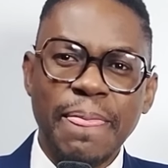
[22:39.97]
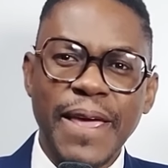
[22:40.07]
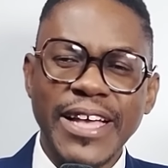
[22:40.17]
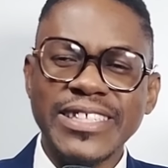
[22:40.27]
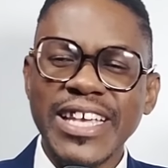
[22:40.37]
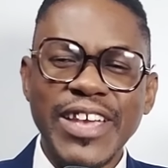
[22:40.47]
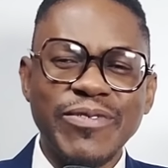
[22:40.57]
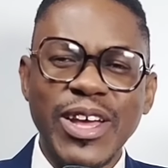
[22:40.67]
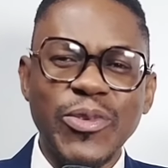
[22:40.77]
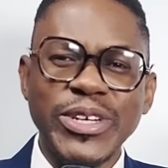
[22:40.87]
As if
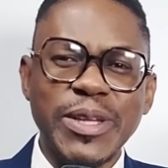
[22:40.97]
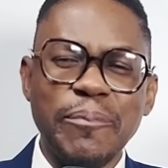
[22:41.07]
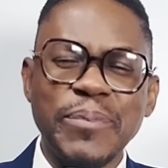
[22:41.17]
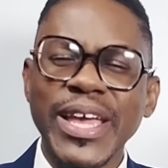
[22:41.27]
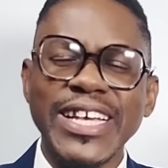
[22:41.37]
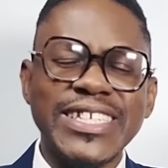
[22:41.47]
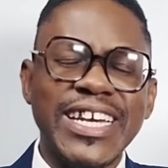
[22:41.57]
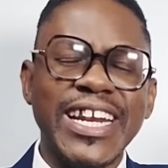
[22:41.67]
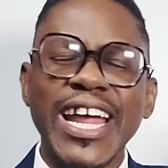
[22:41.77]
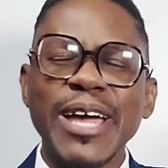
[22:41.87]
that was the biggest
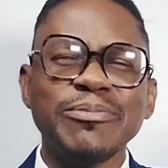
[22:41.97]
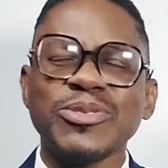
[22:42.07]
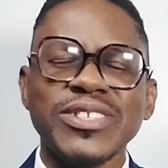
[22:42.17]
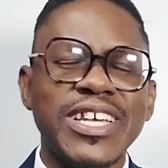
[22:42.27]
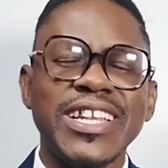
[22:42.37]
crime to say,